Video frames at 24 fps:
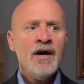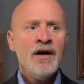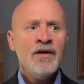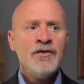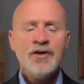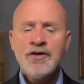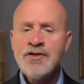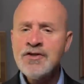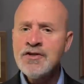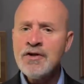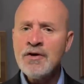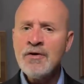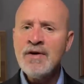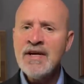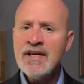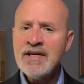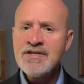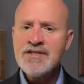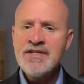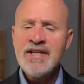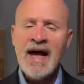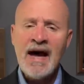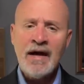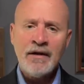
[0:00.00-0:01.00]
the jury
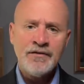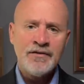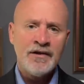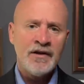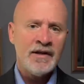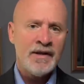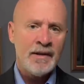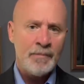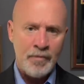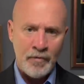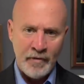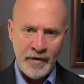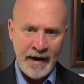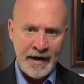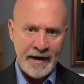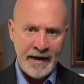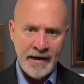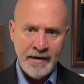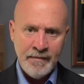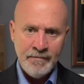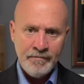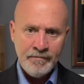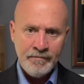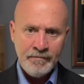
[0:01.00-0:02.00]
is now
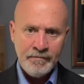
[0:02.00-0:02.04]
deliberating.